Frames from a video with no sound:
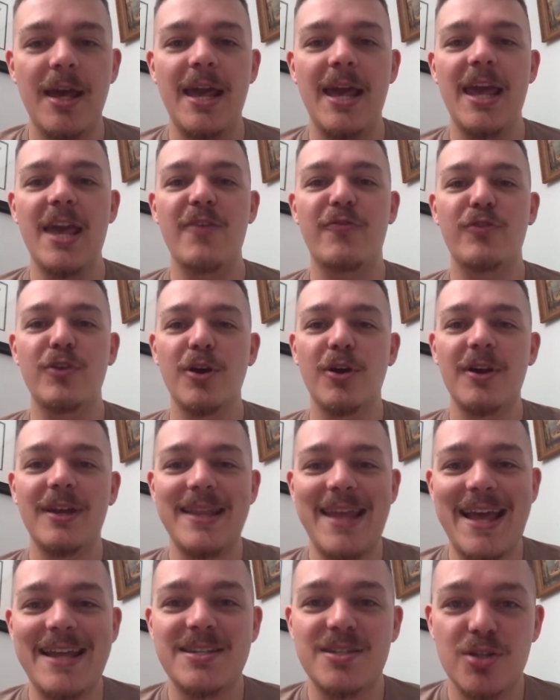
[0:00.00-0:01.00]
If you're in
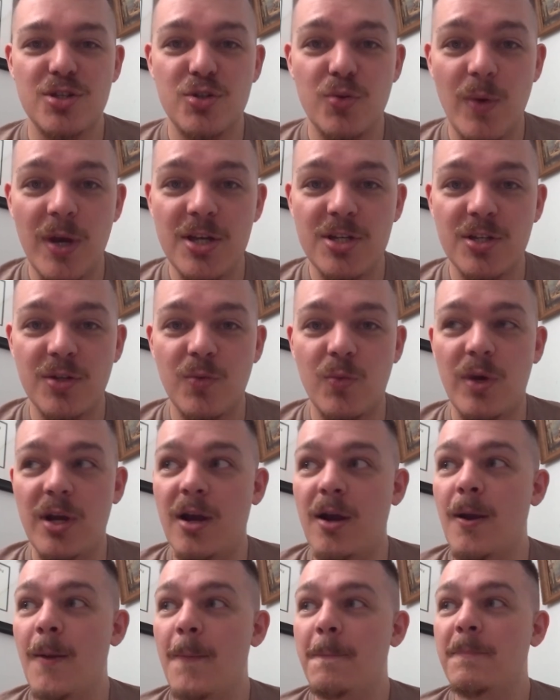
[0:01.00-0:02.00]
that situation
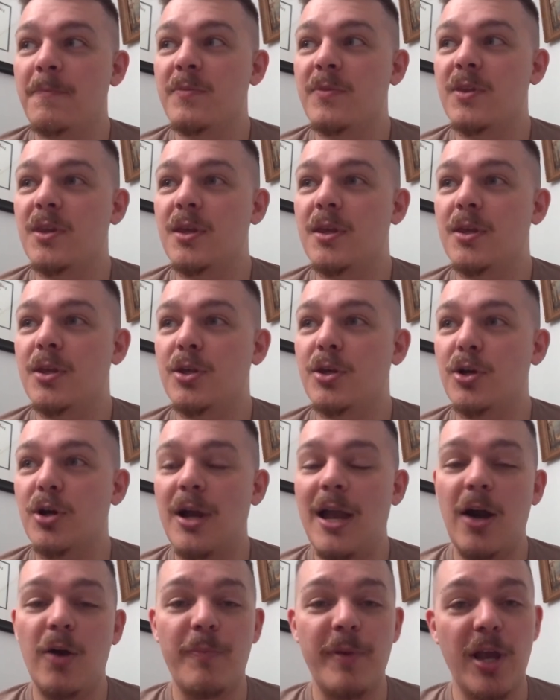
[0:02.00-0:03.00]
where you're
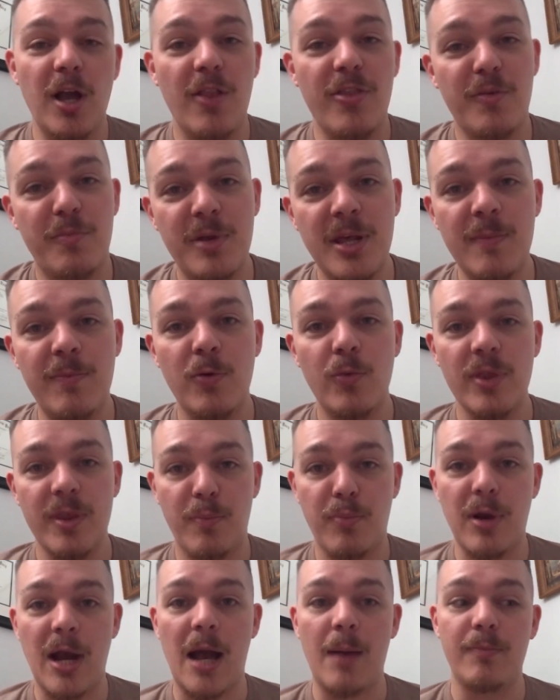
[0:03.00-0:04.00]
helping other people with a
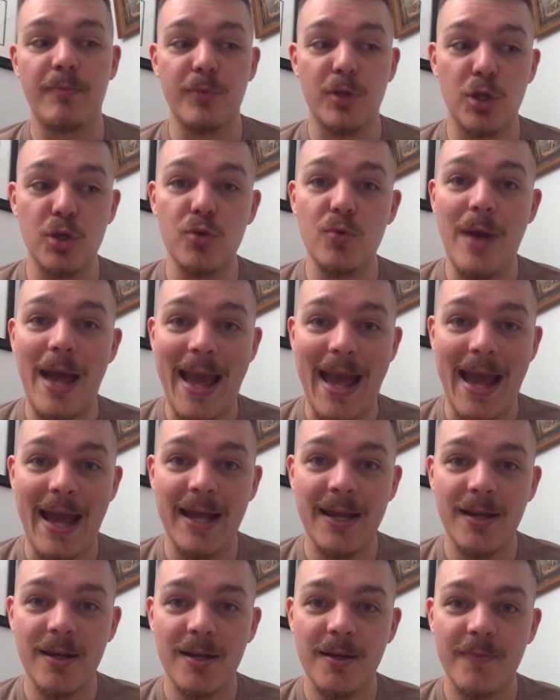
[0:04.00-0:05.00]
problem you
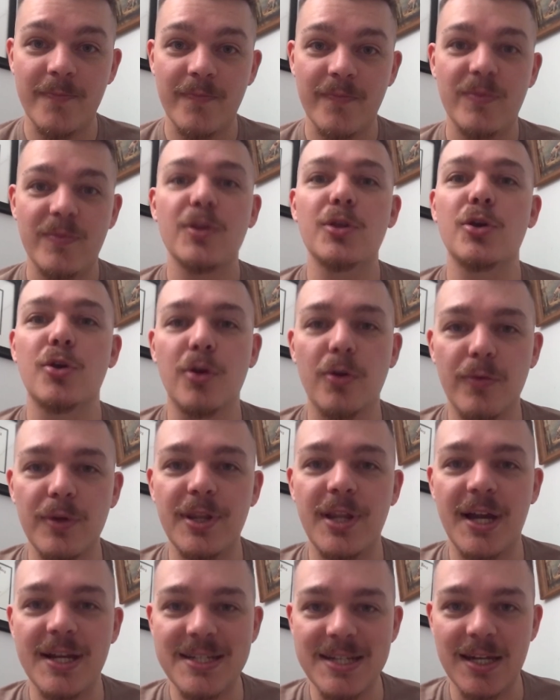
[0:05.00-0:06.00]
had, you're a
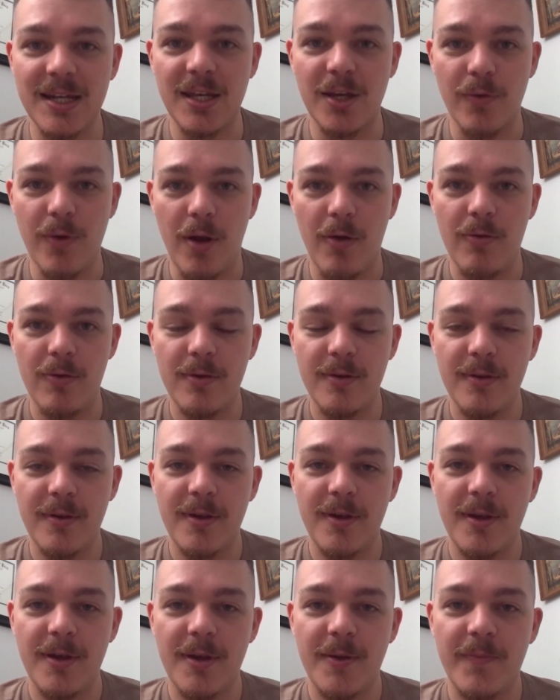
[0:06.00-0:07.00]
reluctant hero,
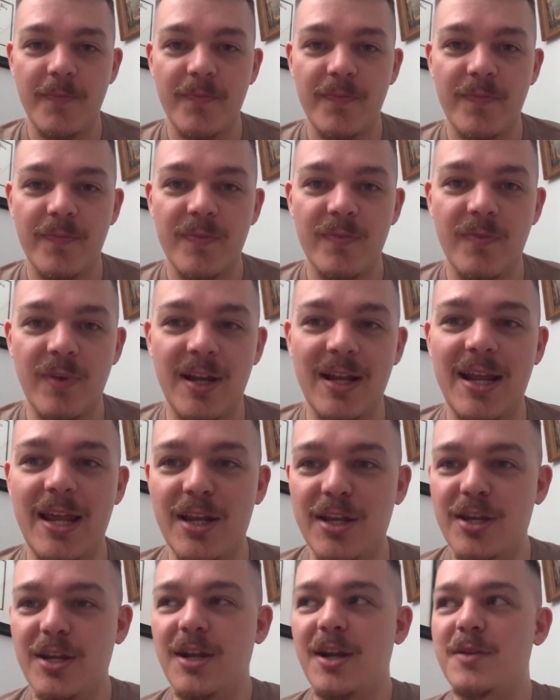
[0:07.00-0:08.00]
right?
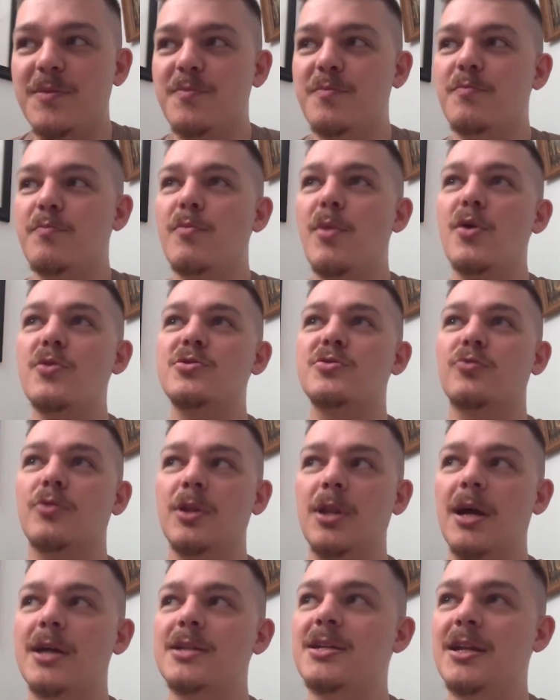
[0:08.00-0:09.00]
And most
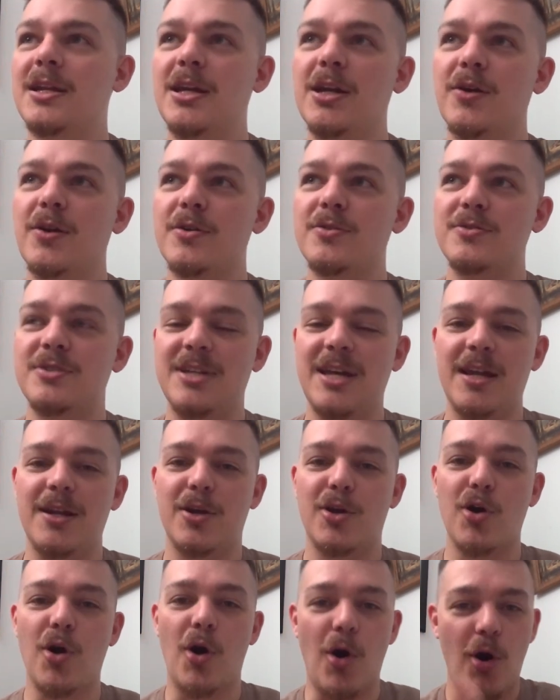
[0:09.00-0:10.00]
reluctant heroes
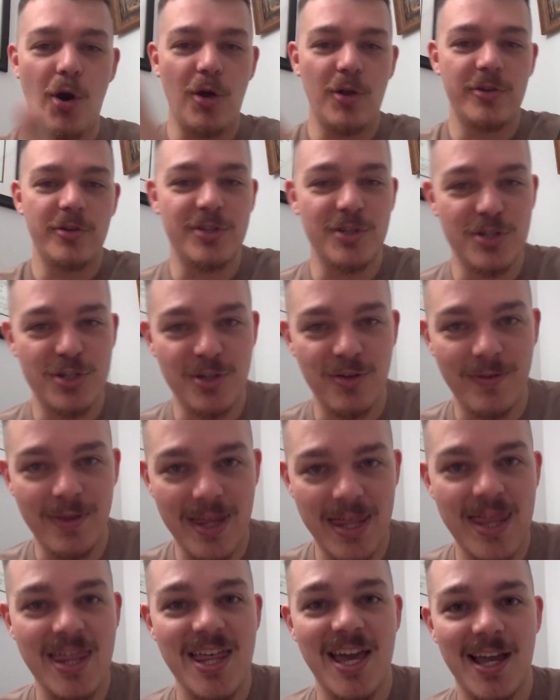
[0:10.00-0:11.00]
get called to do the
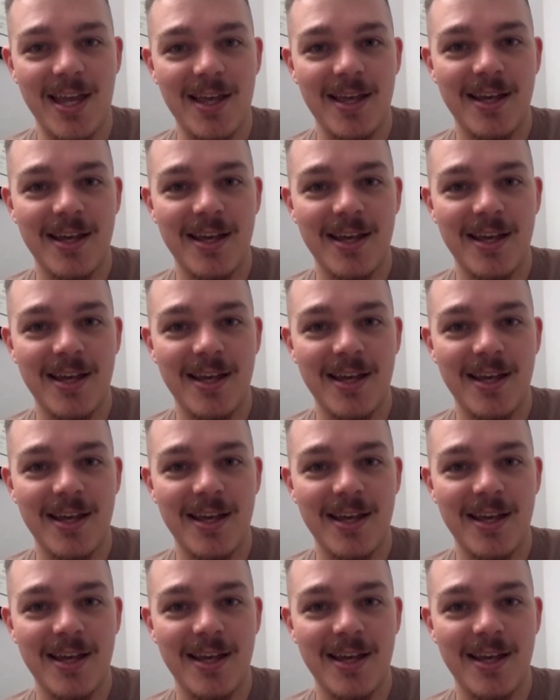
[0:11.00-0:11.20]
thing.